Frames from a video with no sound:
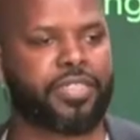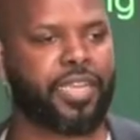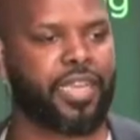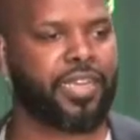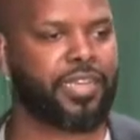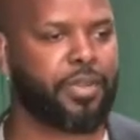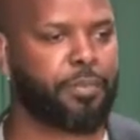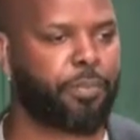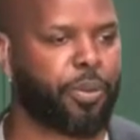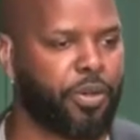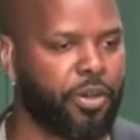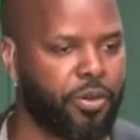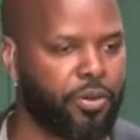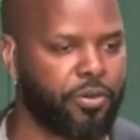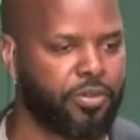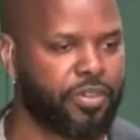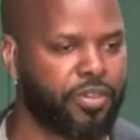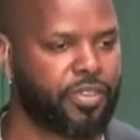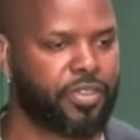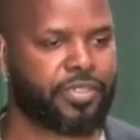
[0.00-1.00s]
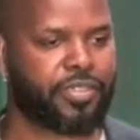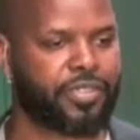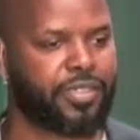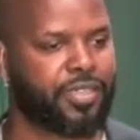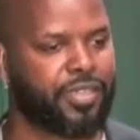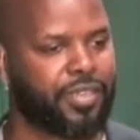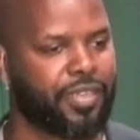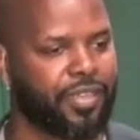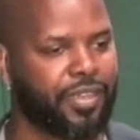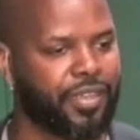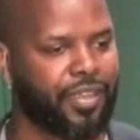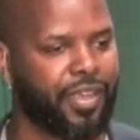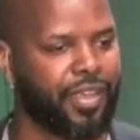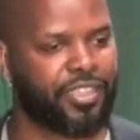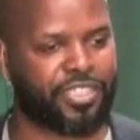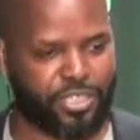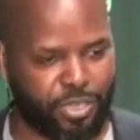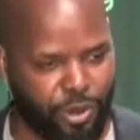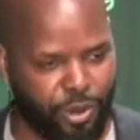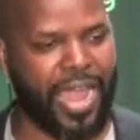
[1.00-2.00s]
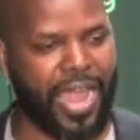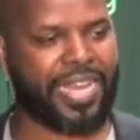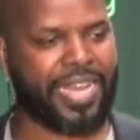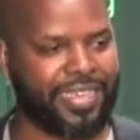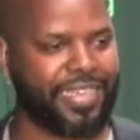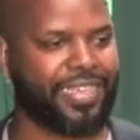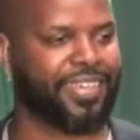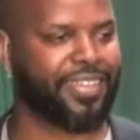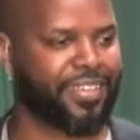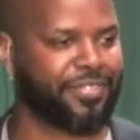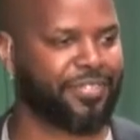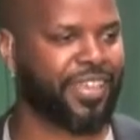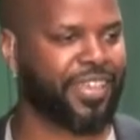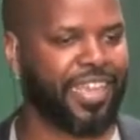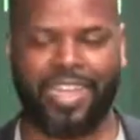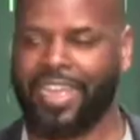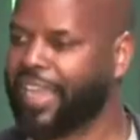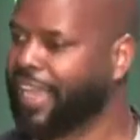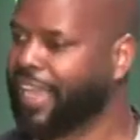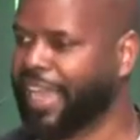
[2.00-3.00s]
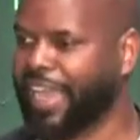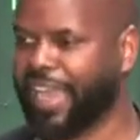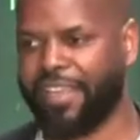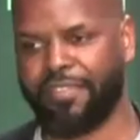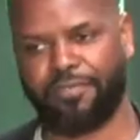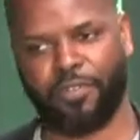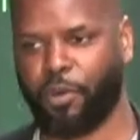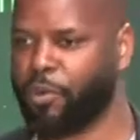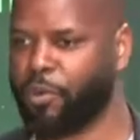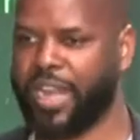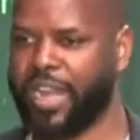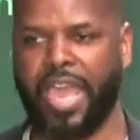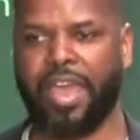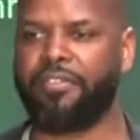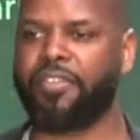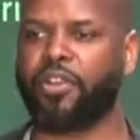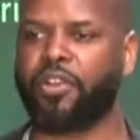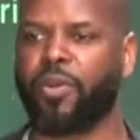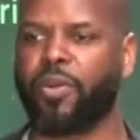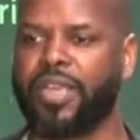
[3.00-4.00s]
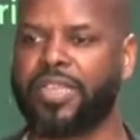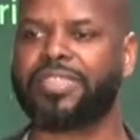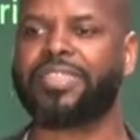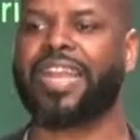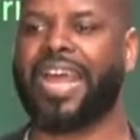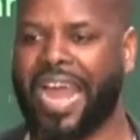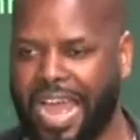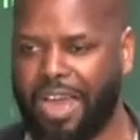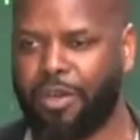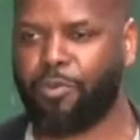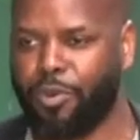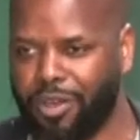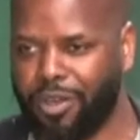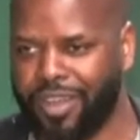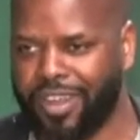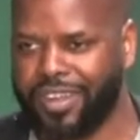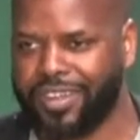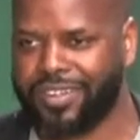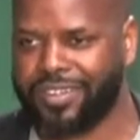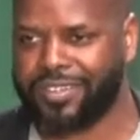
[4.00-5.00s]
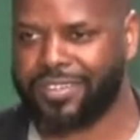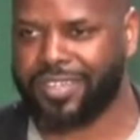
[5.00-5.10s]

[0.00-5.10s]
a sudden the pool looks attractive, and for whatever the reason, I want